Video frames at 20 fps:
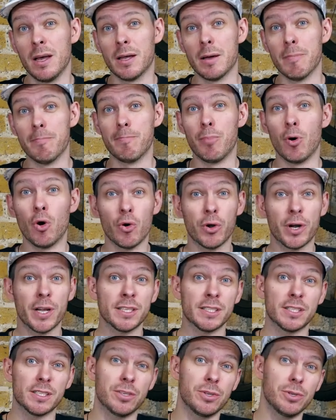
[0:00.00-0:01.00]

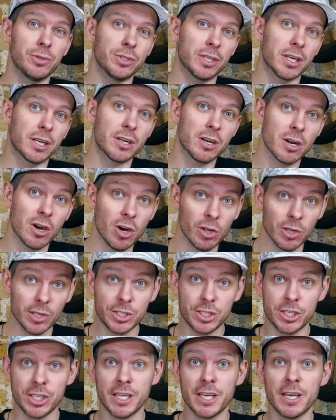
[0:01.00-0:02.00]
components, new
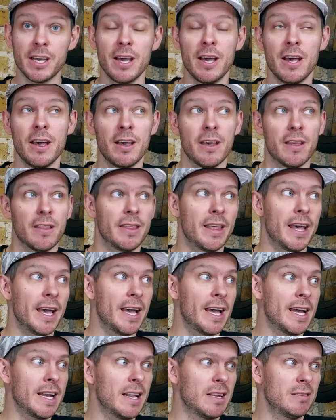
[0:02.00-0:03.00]
technology
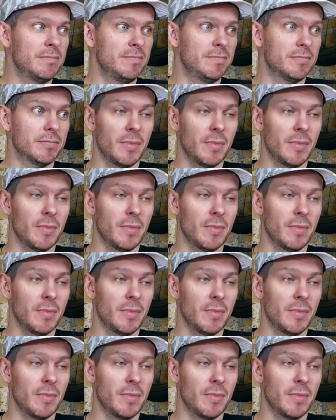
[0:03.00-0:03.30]
that